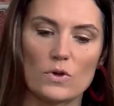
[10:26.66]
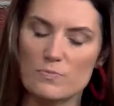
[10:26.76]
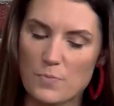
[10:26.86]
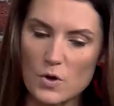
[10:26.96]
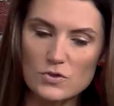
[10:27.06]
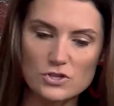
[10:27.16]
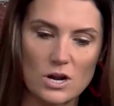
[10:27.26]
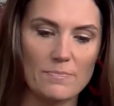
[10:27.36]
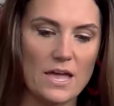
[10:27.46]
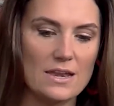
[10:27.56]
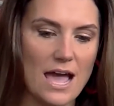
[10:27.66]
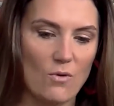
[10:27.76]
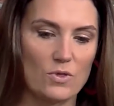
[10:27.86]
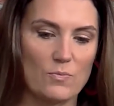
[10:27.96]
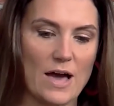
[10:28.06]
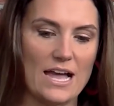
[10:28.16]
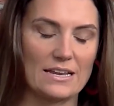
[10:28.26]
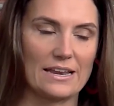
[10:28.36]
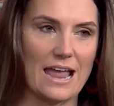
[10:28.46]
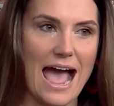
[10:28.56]
with both Trump and now with
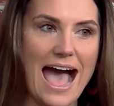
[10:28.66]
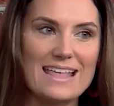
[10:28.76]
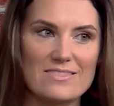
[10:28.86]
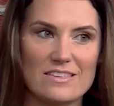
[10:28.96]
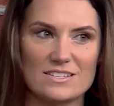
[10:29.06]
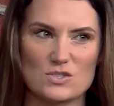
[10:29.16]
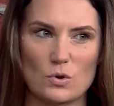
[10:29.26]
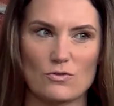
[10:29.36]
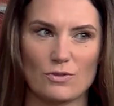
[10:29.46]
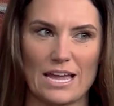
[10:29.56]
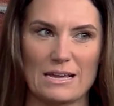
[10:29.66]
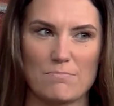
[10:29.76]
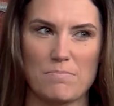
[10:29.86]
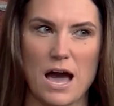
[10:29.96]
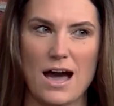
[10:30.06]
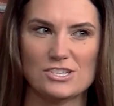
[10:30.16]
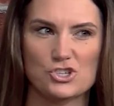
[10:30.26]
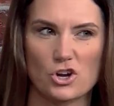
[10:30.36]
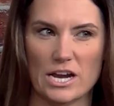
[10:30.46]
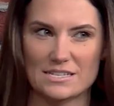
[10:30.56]
Biden, at these sort of,
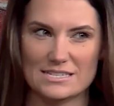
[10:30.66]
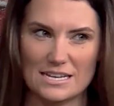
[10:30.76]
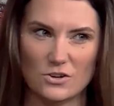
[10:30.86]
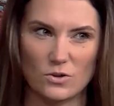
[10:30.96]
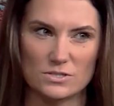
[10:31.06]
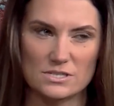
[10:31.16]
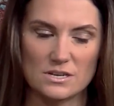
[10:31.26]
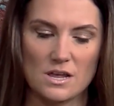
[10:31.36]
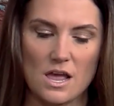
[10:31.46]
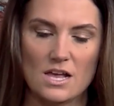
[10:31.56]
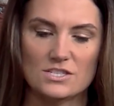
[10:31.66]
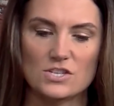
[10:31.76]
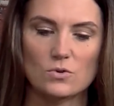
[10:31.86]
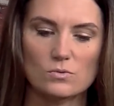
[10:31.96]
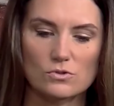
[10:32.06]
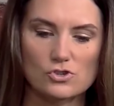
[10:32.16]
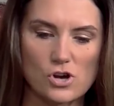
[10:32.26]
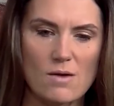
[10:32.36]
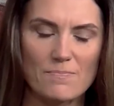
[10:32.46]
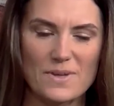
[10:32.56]
posturing signals. So
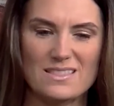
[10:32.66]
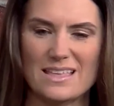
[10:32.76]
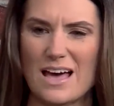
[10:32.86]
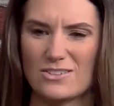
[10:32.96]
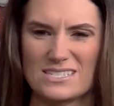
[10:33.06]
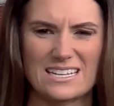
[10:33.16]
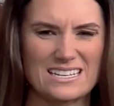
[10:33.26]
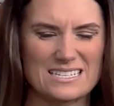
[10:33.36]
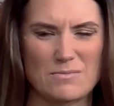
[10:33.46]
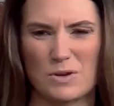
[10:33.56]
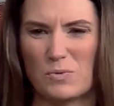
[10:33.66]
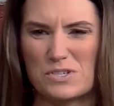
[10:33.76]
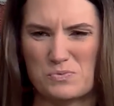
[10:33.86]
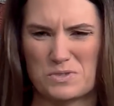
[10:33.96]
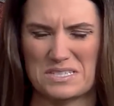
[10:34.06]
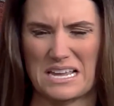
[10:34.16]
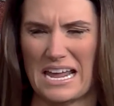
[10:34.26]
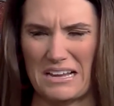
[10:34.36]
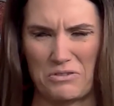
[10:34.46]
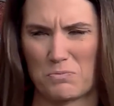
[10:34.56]
Trump in the Helsinki summit, which was
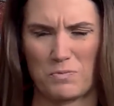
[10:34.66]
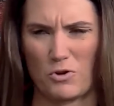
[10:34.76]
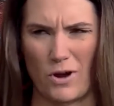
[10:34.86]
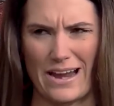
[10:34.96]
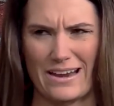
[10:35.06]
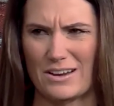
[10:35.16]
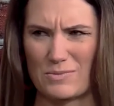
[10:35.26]
granted,